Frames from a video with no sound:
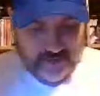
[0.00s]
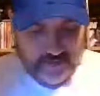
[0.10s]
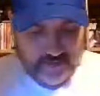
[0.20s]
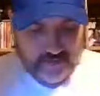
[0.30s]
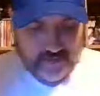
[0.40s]

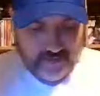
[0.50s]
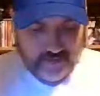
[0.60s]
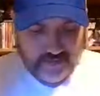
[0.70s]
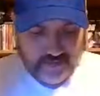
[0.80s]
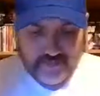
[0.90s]
here's
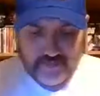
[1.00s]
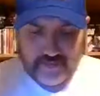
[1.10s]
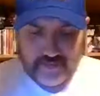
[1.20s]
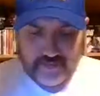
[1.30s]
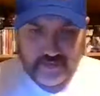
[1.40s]
one that
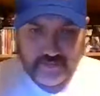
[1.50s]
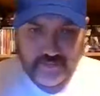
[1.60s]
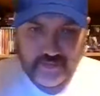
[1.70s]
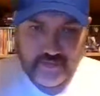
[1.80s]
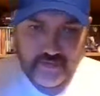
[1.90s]

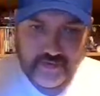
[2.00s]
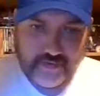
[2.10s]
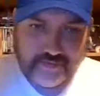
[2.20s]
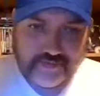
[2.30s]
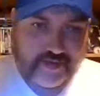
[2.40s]
Bruno
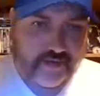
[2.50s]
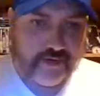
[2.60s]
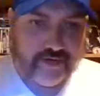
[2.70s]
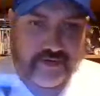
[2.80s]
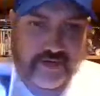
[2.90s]

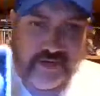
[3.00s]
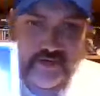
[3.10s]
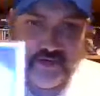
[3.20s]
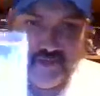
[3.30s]
Sammartino. You can